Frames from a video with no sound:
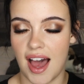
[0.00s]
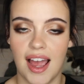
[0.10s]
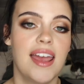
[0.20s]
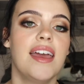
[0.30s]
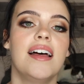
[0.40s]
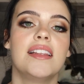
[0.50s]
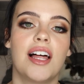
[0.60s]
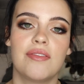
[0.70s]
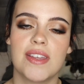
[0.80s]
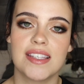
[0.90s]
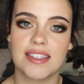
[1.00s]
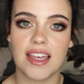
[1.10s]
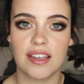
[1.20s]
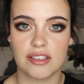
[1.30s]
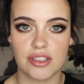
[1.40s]
I love these
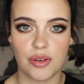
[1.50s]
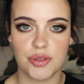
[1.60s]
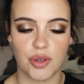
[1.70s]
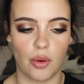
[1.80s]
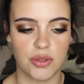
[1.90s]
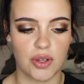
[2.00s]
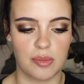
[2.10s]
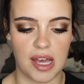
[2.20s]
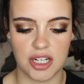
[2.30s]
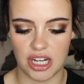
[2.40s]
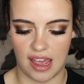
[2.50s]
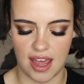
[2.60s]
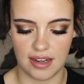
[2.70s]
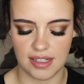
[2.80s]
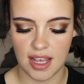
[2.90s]
things so, so much.
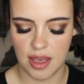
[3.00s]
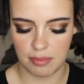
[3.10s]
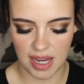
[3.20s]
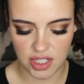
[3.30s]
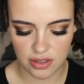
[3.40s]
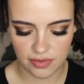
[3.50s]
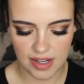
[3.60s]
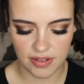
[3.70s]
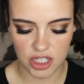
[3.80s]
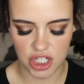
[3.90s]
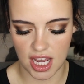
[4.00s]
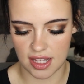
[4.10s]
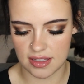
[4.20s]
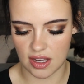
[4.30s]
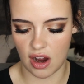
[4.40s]
And my two favorite
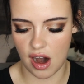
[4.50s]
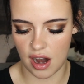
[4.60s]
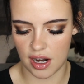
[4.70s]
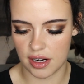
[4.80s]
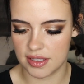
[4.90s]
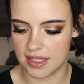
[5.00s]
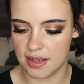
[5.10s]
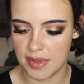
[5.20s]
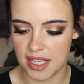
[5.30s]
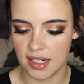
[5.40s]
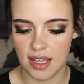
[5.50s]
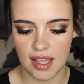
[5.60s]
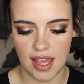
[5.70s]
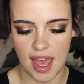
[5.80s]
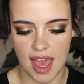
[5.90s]
shades are Cinnamon
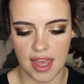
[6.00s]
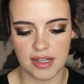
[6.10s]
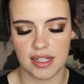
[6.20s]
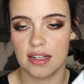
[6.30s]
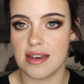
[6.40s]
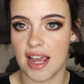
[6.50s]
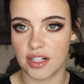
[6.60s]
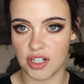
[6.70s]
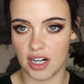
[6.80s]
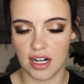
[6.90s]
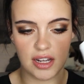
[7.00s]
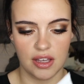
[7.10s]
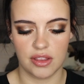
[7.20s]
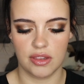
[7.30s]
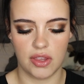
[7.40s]
and Nectar.
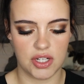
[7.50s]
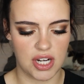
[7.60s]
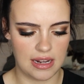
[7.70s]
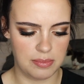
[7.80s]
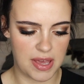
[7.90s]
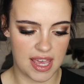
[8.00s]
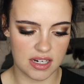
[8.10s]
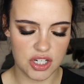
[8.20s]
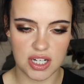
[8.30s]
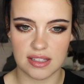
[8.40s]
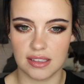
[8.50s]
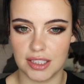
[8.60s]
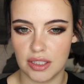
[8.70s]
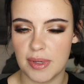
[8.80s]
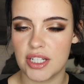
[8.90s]
The shade Pinched is a
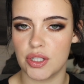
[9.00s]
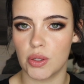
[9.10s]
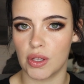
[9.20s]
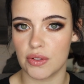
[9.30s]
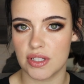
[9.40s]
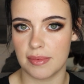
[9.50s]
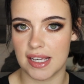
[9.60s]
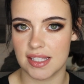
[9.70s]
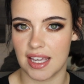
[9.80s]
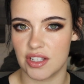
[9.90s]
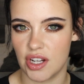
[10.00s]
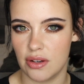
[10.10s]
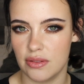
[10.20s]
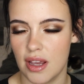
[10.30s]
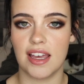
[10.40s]
little bit too close to my skin
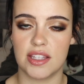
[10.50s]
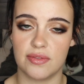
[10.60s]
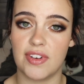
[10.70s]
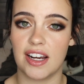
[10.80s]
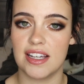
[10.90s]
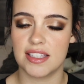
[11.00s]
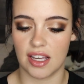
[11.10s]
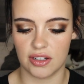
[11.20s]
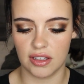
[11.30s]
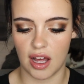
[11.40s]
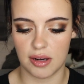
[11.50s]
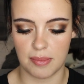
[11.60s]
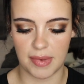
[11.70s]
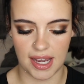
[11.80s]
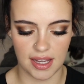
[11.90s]
tone. It's very subtle
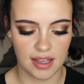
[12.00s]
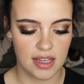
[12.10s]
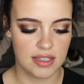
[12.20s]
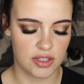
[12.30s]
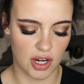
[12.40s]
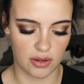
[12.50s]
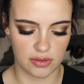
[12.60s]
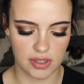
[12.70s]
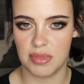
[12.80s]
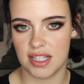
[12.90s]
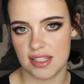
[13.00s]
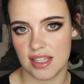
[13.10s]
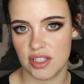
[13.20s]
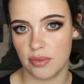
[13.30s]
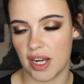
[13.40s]
on my tone, but it's
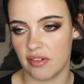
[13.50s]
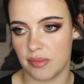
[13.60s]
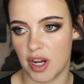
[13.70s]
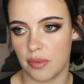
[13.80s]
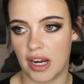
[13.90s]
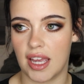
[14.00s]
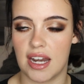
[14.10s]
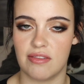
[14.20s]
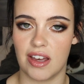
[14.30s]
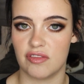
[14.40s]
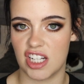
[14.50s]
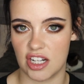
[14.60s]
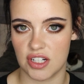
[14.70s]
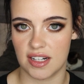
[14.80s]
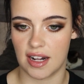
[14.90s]
nice to wear if I'm not wearing any
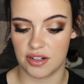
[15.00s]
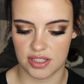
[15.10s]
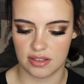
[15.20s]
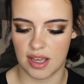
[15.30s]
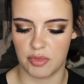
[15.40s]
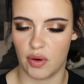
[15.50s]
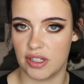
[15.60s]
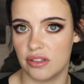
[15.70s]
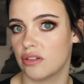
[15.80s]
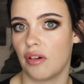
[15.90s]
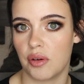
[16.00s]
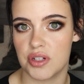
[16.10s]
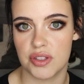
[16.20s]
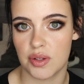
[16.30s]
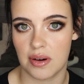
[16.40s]
foundation and I just am going to the
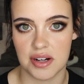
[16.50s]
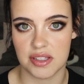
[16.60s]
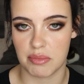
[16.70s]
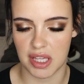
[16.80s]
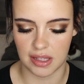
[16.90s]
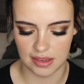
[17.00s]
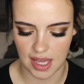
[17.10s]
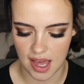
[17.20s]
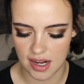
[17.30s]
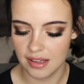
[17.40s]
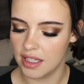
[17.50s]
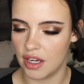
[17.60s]
grocery store or something like that.